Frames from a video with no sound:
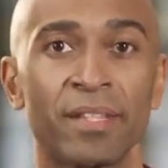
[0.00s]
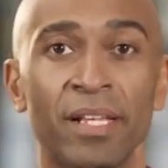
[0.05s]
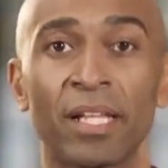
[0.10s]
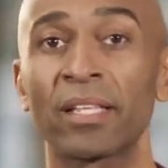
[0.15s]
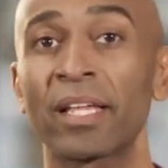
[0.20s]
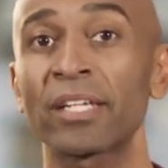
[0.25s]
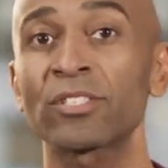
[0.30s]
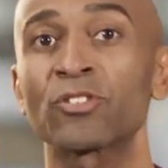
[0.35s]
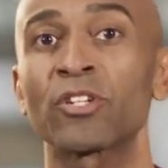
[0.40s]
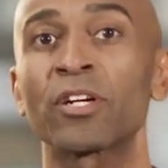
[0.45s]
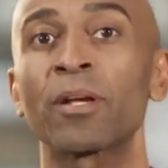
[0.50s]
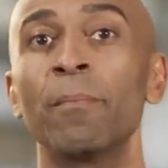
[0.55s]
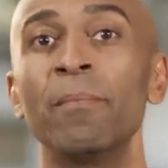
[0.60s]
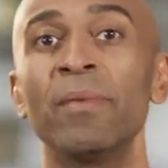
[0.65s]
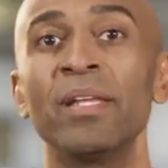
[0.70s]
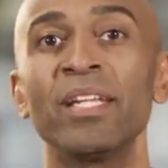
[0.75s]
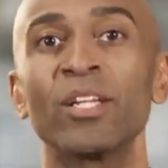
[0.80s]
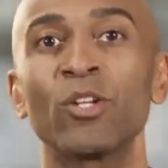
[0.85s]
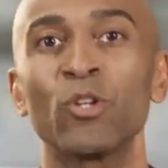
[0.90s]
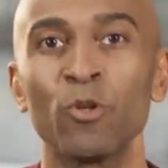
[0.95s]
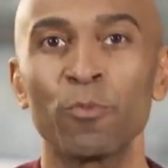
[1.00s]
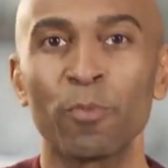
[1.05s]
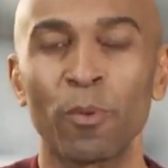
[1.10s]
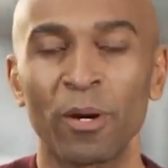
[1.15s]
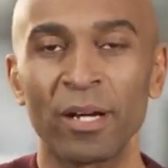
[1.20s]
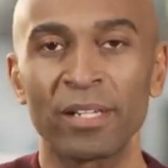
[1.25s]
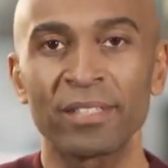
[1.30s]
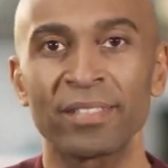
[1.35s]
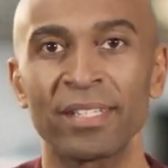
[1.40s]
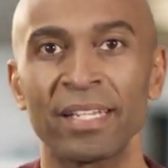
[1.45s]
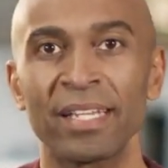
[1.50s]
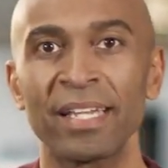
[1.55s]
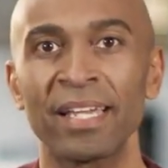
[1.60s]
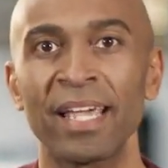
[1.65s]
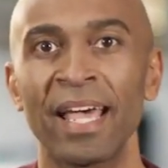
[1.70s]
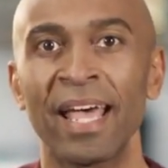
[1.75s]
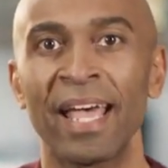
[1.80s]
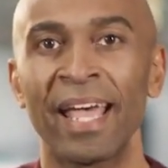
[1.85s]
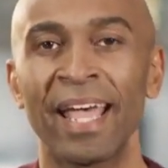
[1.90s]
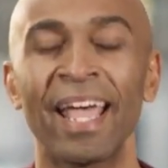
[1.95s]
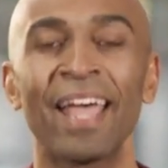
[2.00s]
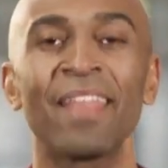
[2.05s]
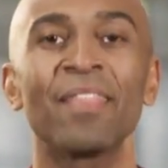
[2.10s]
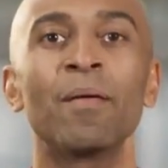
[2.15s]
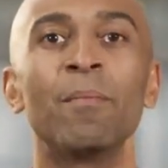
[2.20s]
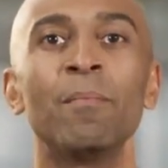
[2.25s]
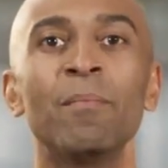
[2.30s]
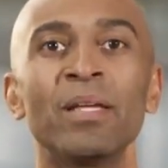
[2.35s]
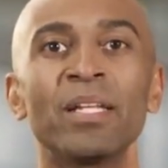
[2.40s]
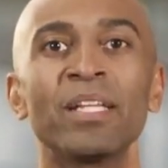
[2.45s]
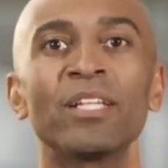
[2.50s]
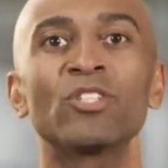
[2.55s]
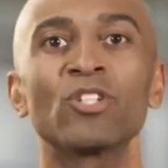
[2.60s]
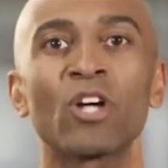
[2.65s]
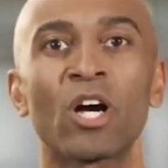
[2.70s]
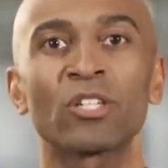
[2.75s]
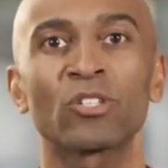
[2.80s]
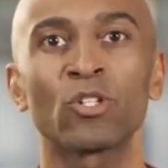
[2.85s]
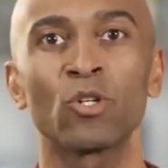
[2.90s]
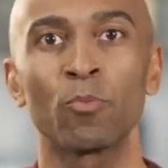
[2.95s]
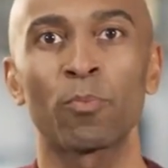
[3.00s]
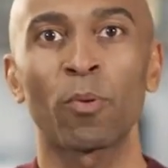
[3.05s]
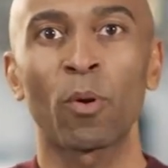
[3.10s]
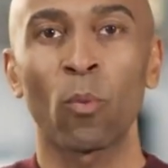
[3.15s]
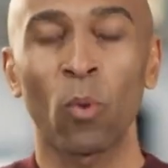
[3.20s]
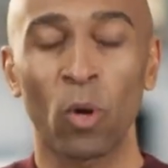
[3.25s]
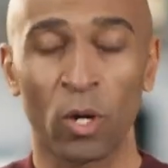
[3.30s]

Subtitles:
the electric Mini Cooper SE, and the Mini John Cooper